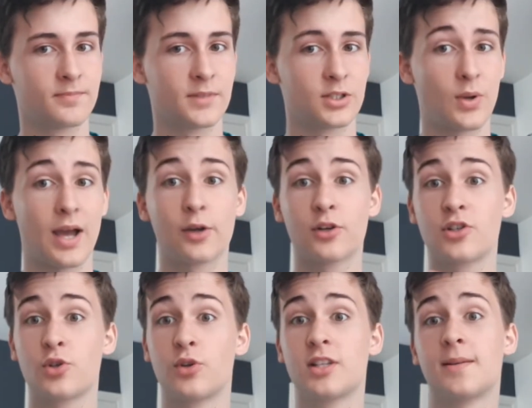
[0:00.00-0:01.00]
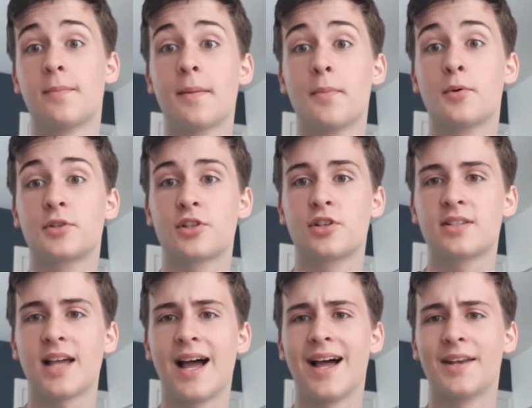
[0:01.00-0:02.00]
So I'm going to show you some of my posters
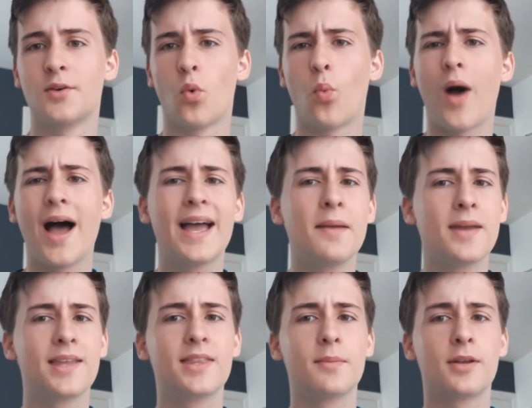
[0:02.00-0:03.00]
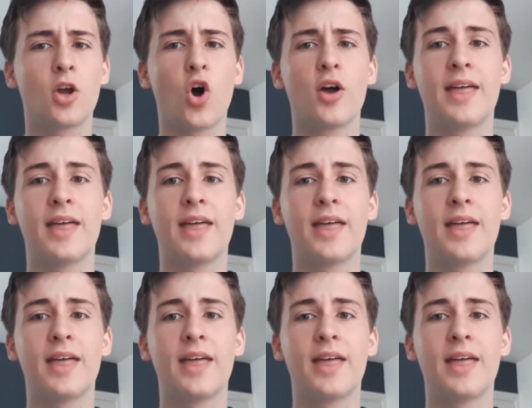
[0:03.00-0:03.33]
and why I made them and how